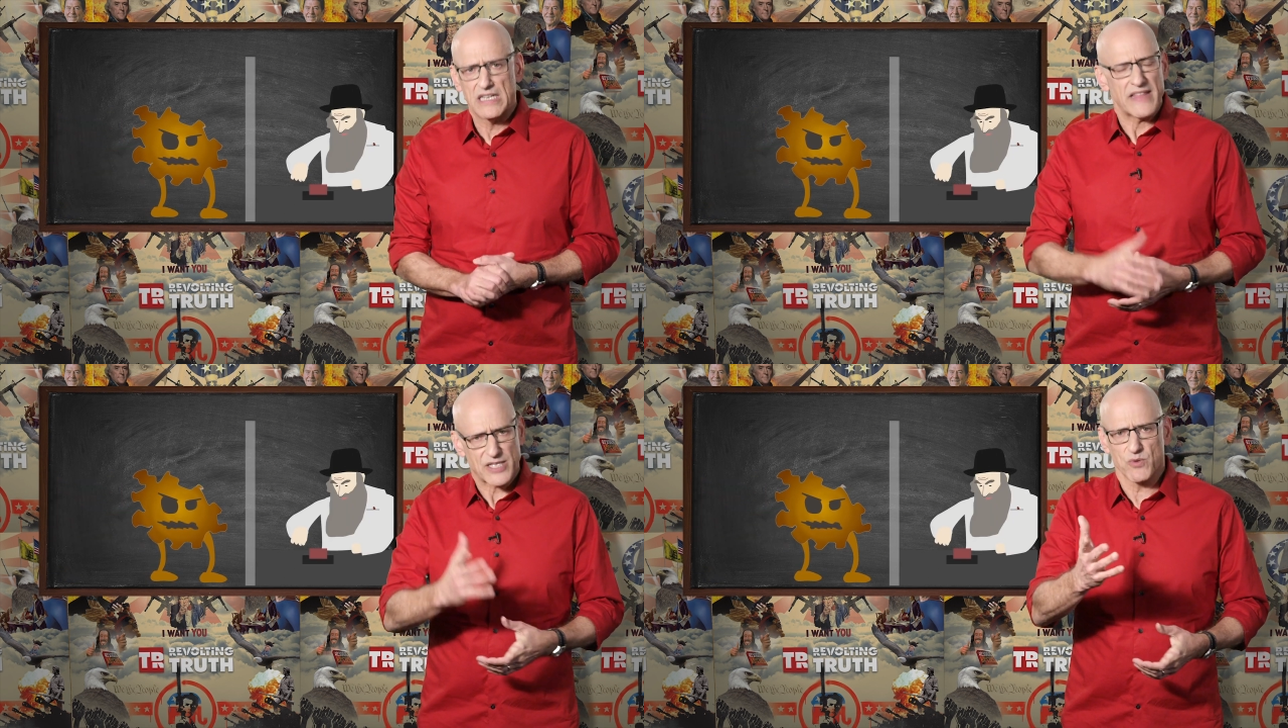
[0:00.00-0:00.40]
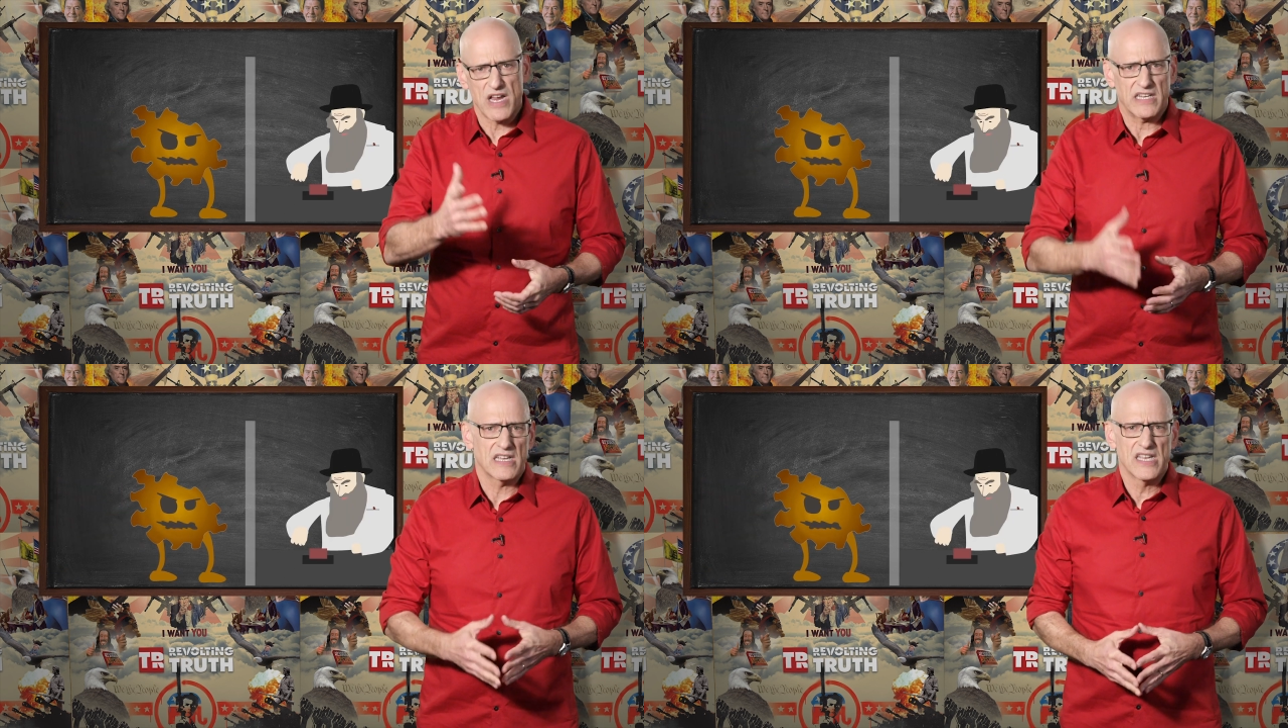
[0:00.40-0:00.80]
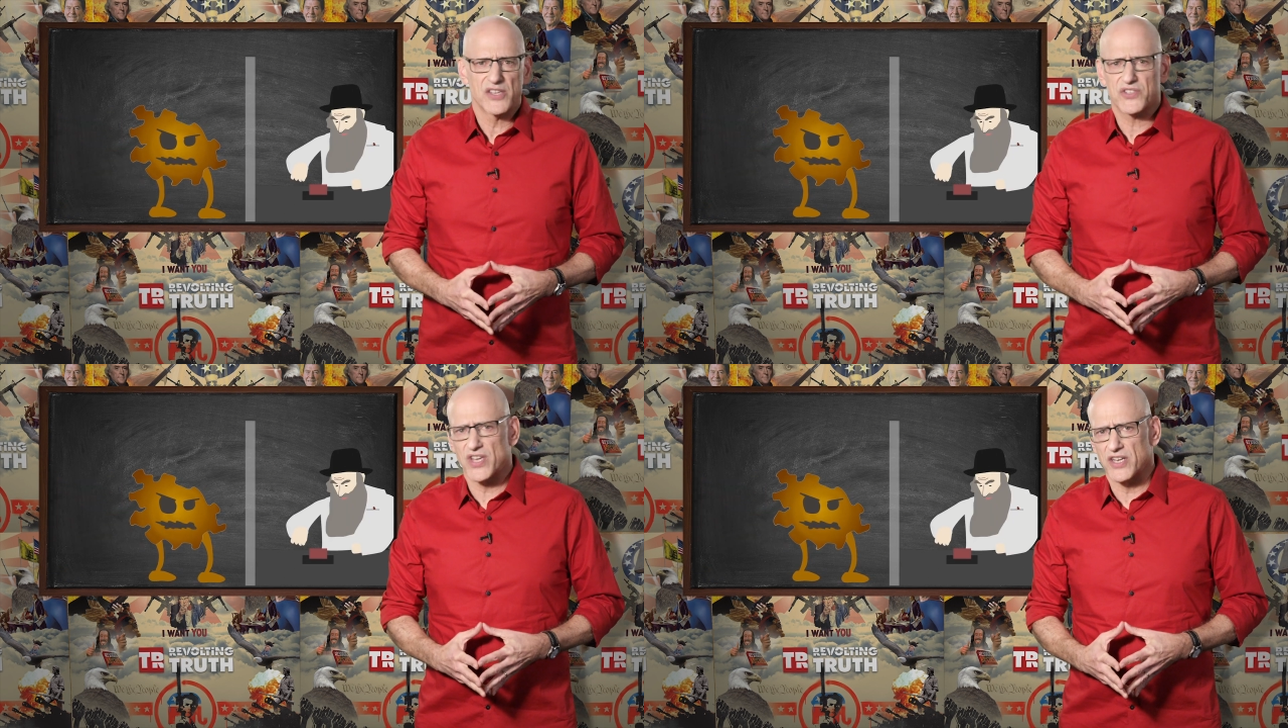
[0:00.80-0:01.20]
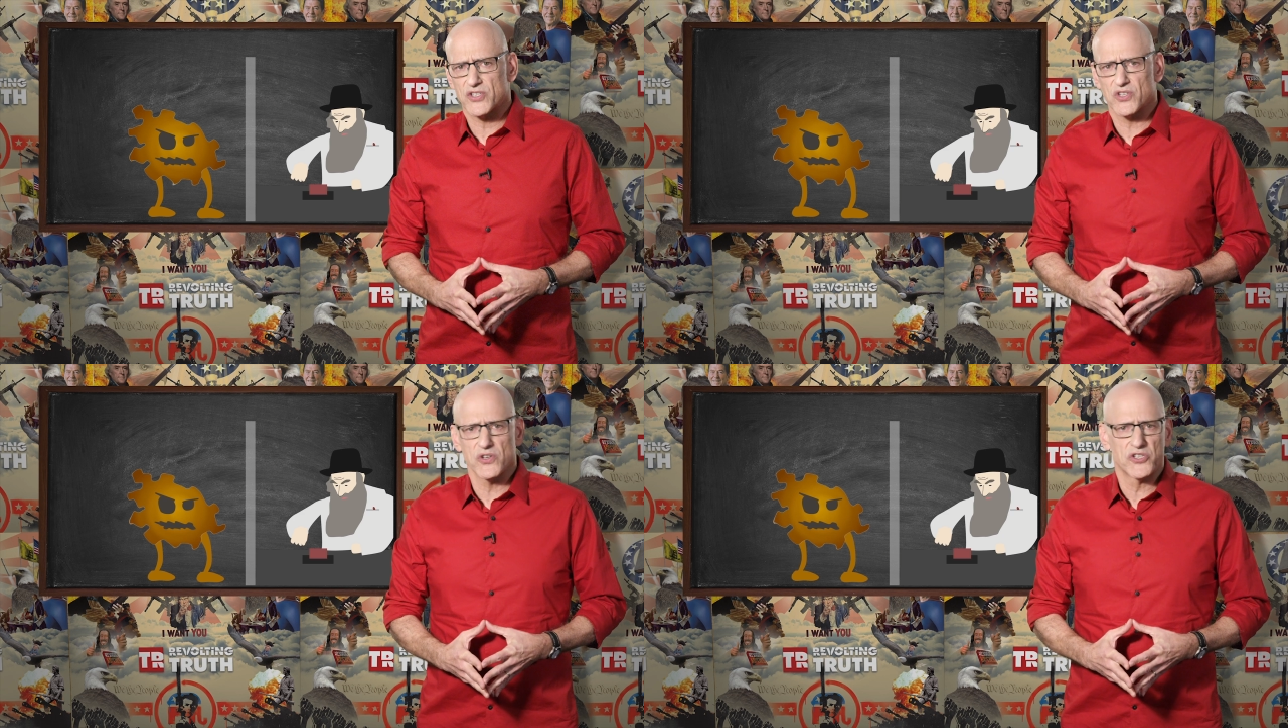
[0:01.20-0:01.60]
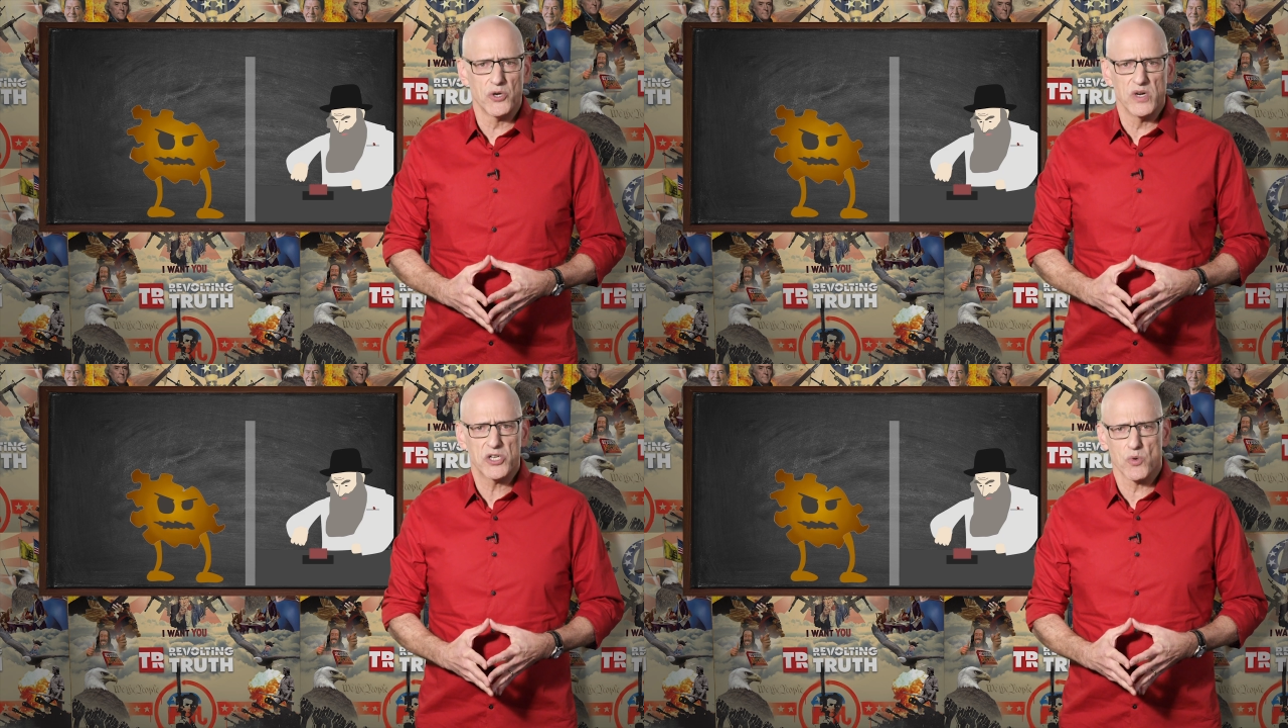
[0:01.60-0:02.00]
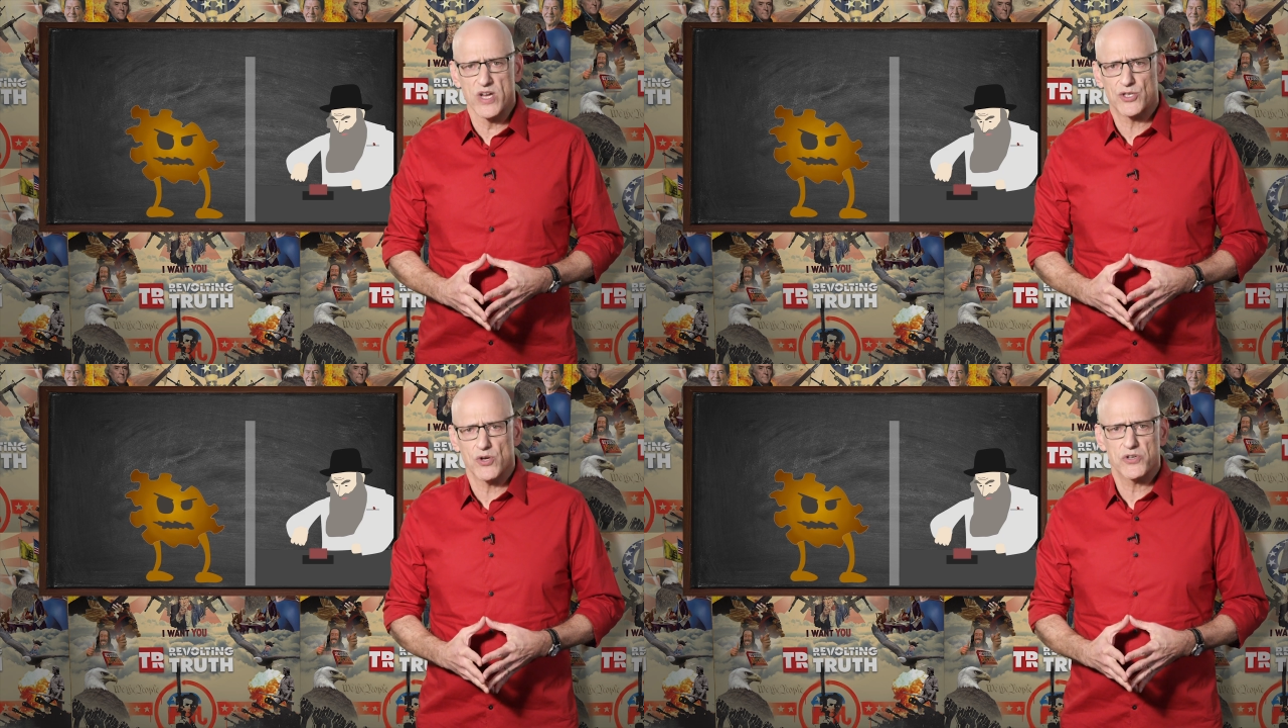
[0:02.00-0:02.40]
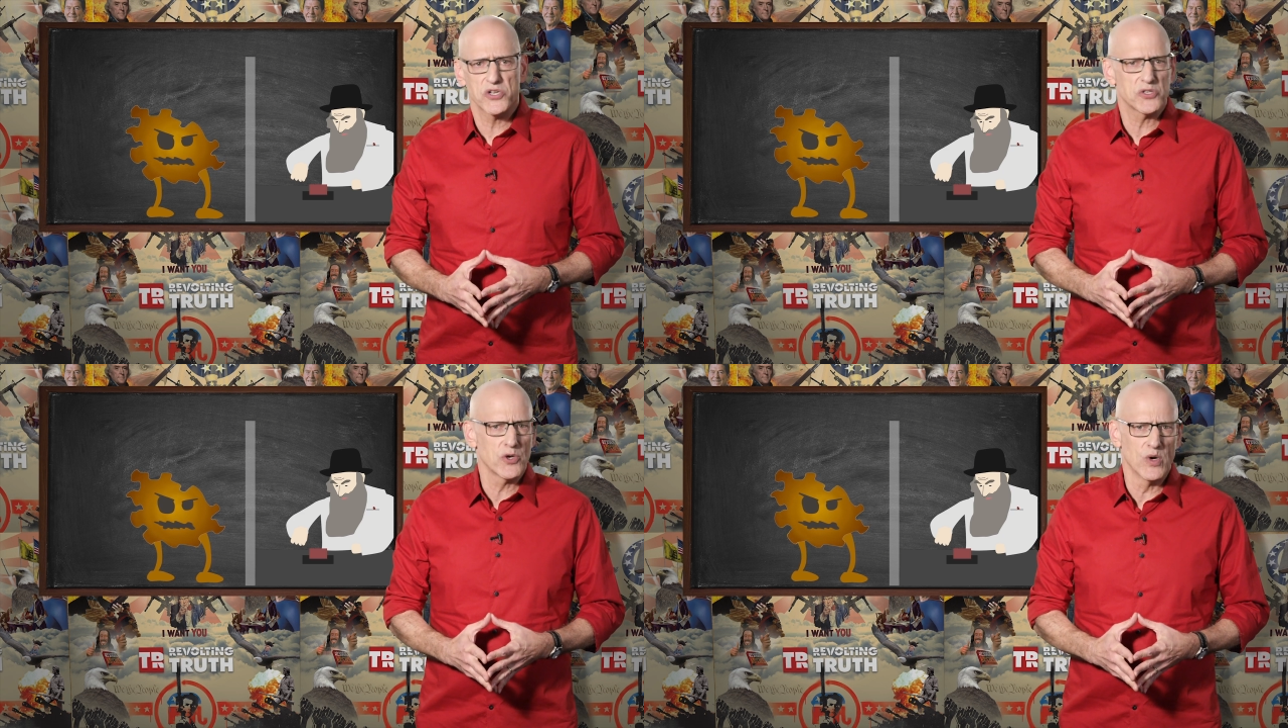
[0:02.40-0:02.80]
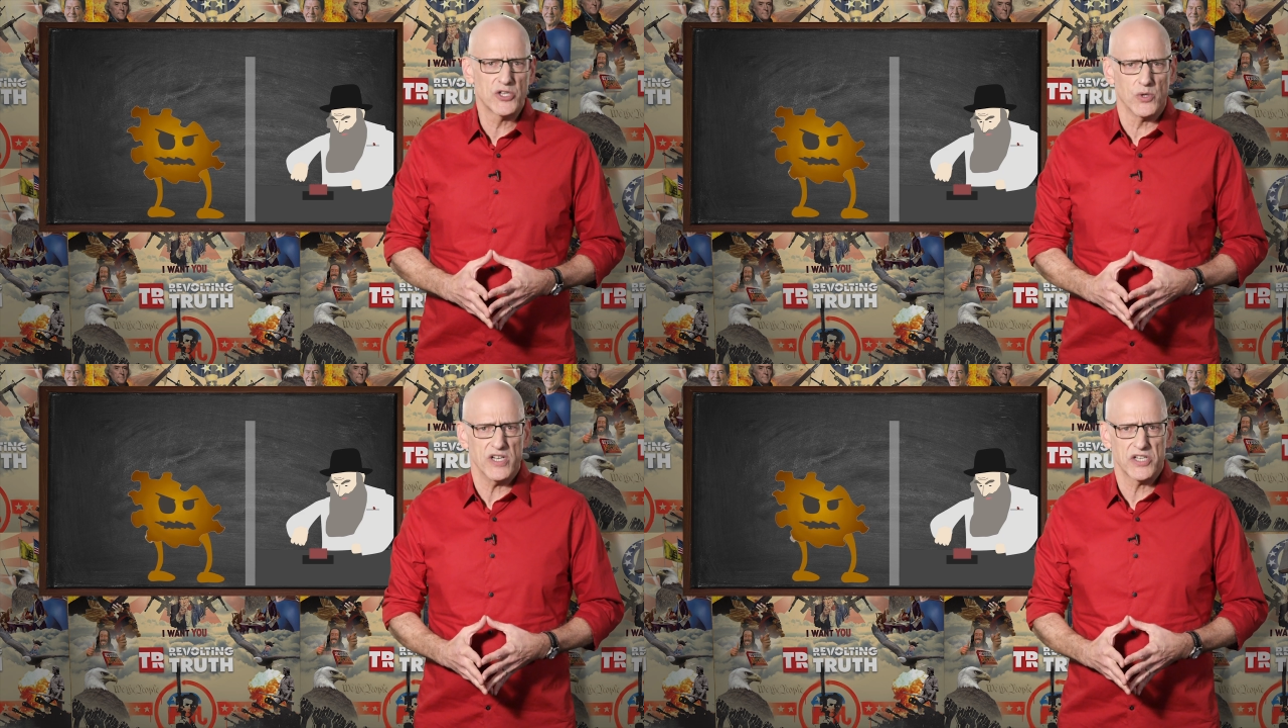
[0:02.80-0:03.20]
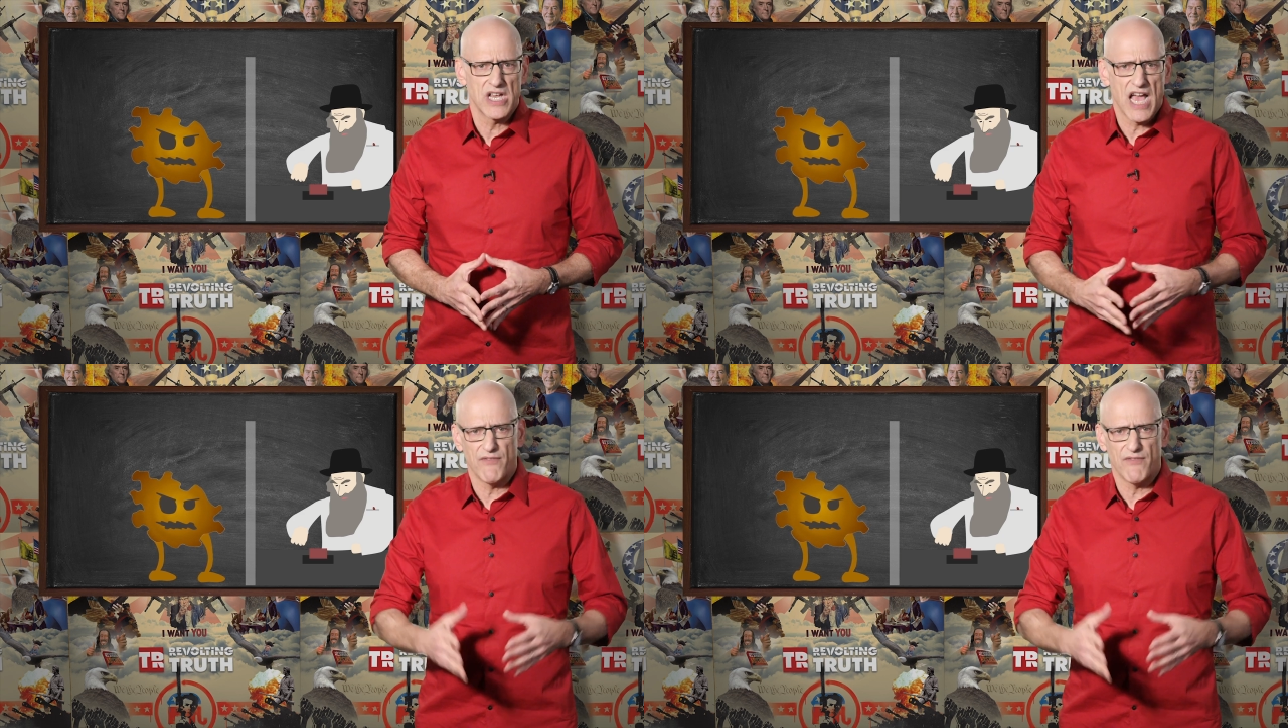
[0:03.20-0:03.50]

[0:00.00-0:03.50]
That's right, sinister Jewish researchers who are Jewish